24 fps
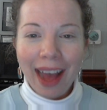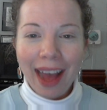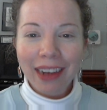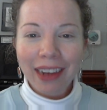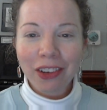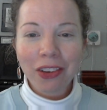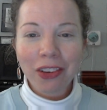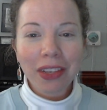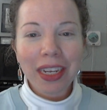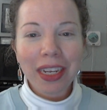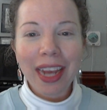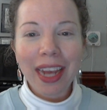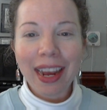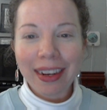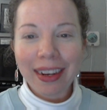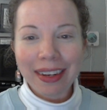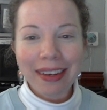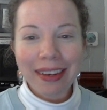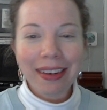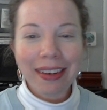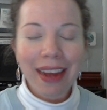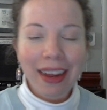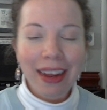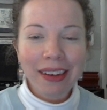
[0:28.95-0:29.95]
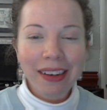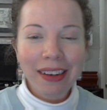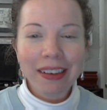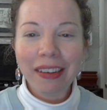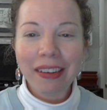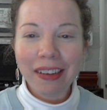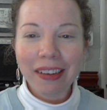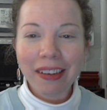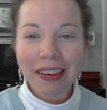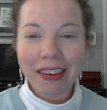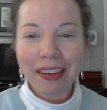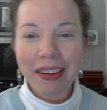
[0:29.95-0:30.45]
actually had
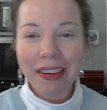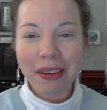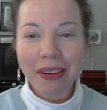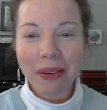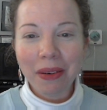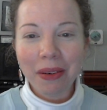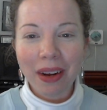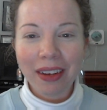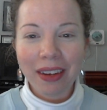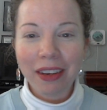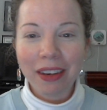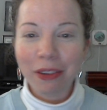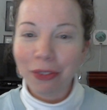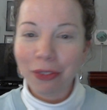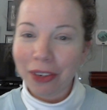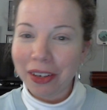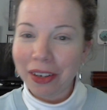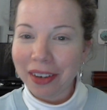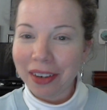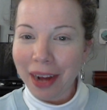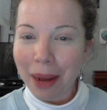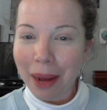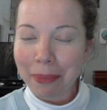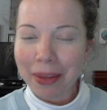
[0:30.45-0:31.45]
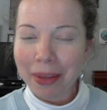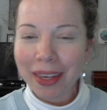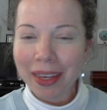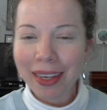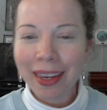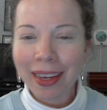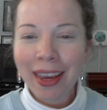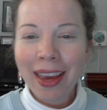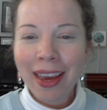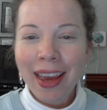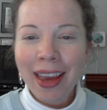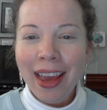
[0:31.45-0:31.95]
intended to do a different
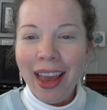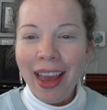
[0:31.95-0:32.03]
topic,